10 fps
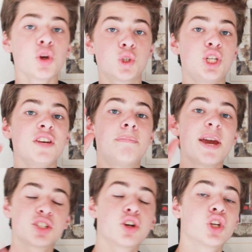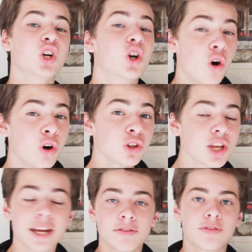you achieve based on your
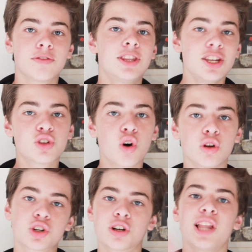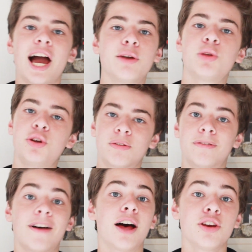goals, and if these goals are aligned with your
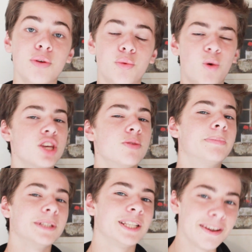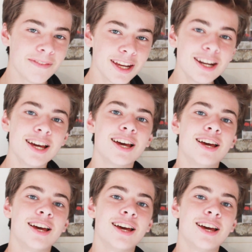value and what you believe in,